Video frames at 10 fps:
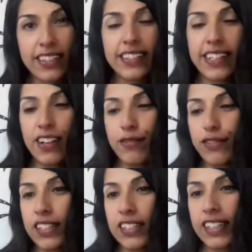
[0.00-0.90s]
instead of
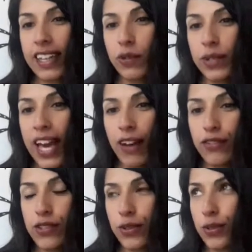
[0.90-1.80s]
feeling like we
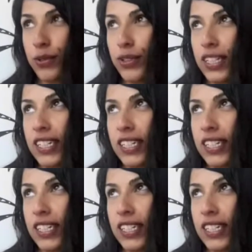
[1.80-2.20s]
have to,